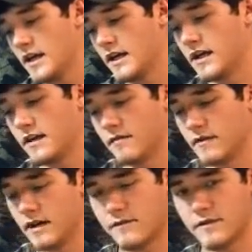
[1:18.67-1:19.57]

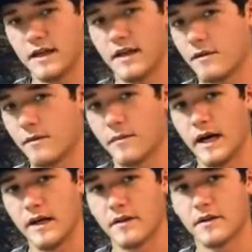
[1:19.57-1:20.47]
And I've just got a little
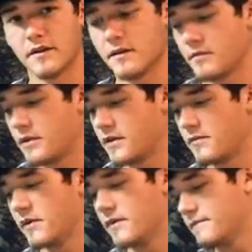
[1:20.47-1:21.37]
binder clip
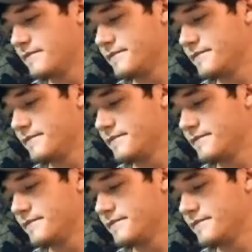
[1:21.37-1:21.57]
here, but